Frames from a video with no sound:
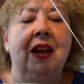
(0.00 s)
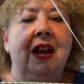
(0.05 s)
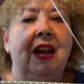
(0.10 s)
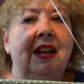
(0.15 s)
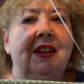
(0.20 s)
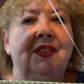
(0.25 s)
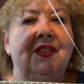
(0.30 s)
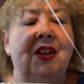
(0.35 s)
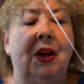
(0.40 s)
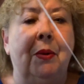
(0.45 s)

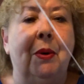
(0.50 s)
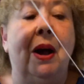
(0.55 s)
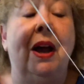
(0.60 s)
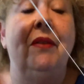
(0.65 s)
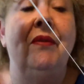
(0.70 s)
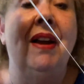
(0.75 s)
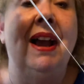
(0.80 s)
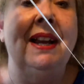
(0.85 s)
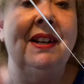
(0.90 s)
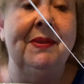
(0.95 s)
So I
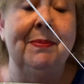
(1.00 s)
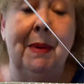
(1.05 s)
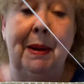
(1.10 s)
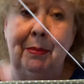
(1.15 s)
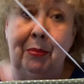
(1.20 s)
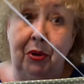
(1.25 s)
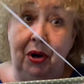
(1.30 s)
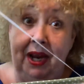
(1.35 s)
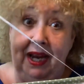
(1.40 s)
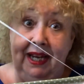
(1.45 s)
racked my
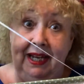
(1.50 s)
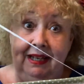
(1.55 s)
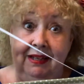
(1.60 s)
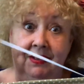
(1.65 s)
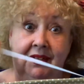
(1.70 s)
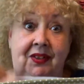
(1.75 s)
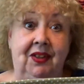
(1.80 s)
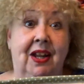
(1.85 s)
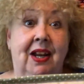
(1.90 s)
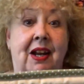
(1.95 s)

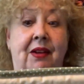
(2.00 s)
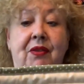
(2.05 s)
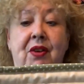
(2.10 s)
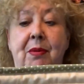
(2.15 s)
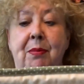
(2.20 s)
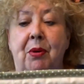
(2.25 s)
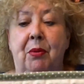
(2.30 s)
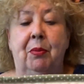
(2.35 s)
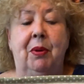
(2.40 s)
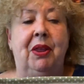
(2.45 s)
brains and I've
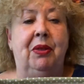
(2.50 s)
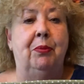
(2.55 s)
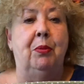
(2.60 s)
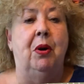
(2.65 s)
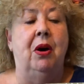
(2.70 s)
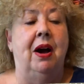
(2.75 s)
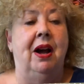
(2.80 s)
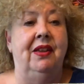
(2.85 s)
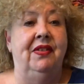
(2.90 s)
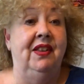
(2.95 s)
come up with what
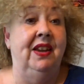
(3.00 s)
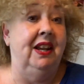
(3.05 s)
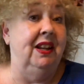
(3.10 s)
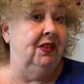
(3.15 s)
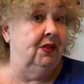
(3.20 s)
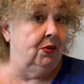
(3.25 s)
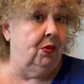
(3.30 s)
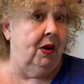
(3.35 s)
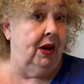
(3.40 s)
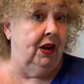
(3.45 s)
I think
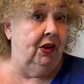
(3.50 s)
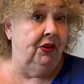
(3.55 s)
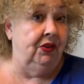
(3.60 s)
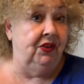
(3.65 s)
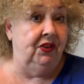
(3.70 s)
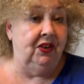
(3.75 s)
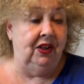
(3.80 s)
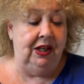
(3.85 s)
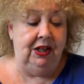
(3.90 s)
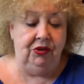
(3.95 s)
is quite a good
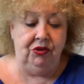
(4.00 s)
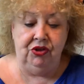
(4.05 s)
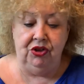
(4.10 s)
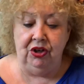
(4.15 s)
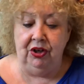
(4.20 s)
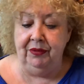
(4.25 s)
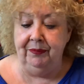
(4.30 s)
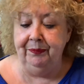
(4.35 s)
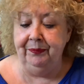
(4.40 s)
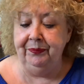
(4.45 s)

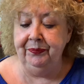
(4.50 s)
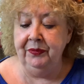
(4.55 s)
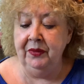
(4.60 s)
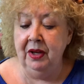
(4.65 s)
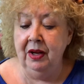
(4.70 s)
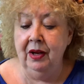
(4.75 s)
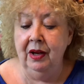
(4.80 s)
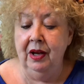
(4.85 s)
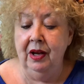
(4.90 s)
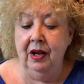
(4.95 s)
solution.
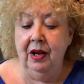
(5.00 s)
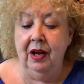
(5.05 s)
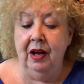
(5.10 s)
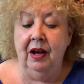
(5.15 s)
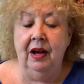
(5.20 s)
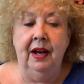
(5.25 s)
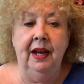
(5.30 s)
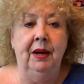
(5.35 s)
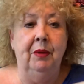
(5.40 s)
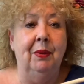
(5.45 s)

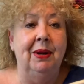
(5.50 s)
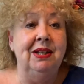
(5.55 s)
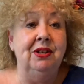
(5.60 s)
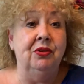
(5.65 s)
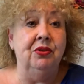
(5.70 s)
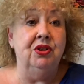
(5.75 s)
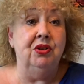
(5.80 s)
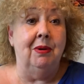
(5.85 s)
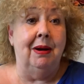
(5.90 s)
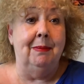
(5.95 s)
I went
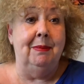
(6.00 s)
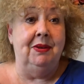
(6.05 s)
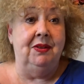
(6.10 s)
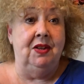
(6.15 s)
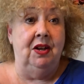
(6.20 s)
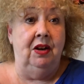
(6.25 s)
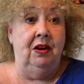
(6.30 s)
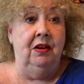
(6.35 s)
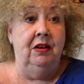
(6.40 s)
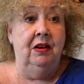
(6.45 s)
onto
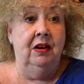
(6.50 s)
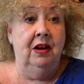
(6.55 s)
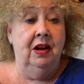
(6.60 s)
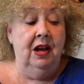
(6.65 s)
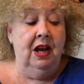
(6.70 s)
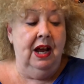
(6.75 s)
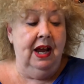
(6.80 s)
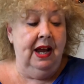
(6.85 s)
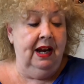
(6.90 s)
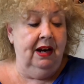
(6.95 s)
Amazon
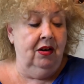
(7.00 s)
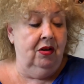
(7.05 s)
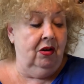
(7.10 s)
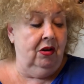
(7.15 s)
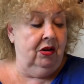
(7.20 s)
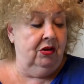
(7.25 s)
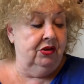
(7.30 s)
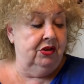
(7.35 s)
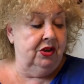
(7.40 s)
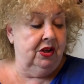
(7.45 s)
and
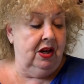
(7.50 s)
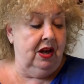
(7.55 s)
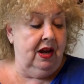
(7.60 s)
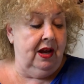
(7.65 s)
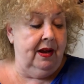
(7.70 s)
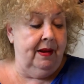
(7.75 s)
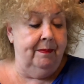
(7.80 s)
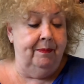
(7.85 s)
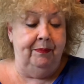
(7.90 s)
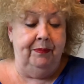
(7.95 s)
got,
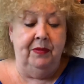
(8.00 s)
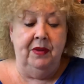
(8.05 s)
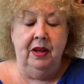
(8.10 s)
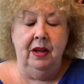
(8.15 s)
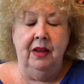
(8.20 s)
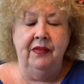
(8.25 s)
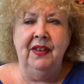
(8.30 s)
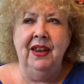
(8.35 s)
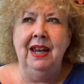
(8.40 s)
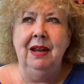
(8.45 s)
I
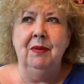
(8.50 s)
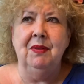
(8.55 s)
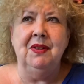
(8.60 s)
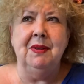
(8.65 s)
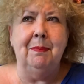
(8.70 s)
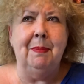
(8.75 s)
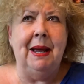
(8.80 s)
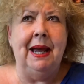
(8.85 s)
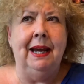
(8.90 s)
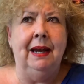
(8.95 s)
think it was a
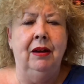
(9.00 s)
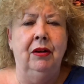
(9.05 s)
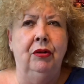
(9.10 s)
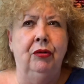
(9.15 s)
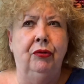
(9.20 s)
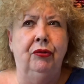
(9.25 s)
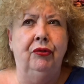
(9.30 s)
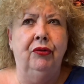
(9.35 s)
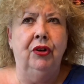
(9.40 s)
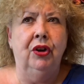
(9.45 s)
pack
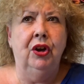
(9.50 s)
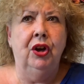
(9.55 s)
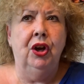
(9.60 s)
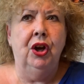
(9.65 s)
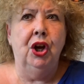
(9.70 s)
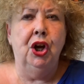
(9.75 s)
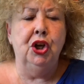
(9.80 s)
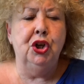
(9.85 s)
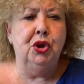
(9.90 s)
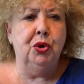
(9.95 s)
of
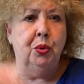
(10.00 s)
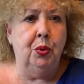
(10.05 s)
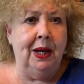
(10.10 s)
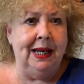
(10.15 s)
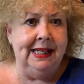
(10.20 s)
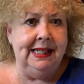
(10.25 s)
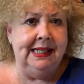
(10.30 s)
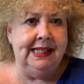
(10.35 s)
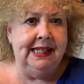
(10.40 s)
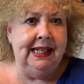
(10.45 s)

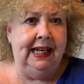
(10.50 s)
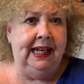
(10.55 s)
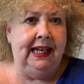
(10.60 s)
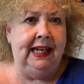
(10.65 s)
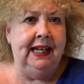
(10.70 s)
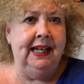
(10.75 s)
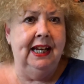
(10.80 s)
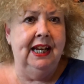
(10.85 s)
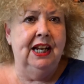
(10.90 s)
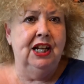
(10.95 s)

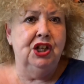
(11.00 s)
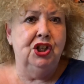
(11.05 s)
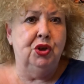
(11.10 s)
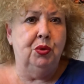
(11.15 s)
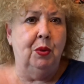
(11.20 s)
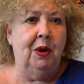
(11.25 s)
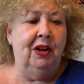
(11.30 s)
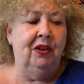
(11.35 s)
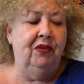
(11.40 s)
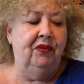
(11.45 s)
20
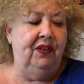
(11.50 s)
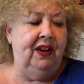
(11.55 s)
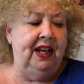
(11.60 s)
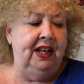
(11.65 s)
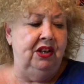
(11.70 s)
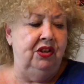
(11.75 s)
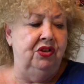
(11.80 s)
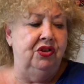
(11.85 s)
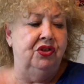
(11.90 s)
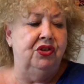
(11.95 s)

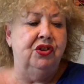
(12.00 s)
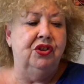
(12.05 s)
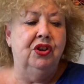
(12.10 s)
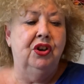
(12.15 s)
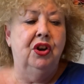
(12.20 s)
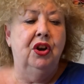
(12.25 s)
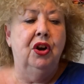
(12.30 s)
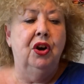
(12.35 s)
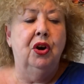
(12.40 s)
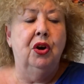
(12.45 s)
12-inch,
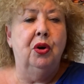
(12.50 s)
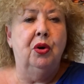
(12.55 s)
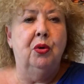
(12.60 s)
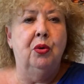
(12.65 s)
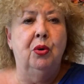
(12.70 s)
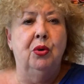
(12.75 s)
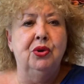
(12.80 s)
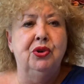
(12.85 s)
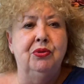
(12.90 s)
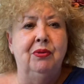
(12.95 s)

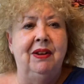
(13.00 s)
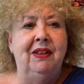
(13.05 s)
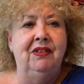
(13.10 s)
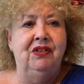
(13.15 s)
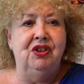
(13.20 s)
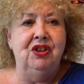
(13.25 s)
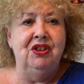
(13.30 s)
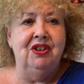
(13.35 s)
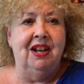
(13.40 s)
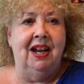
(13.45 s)
1/4
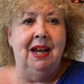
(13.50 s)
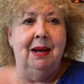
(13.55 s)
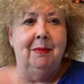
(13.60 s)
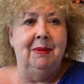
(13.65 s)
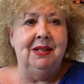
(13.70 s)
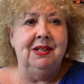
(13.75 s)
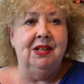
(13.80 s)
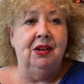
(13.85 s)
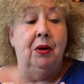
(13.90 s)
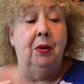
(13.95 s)
inch in
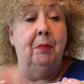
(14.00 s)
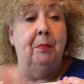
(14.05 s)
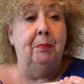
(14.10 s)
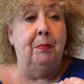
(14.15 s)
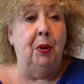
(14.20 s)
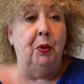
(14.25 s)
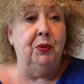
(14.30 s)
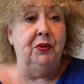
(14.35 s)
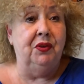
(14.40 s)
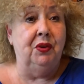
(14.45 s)
diameter
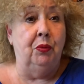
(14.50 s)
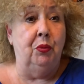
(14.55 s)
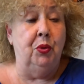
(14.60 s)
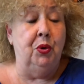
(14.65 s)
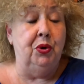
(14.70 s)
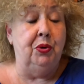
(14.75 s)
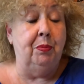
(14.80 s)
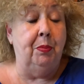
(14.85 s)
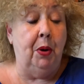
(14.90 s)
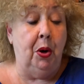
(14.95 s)
balsa
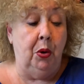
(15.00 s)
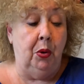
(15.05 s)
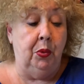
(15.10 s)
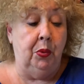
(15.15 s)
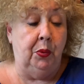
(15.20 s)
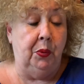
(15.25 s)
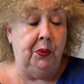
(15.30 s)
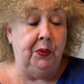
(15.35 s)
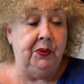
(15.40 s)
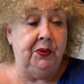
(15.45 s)
wood
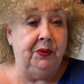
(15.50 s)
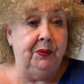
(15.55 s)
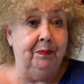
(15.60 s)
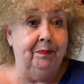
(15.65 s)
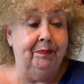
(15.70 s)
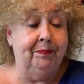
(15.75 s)
poles.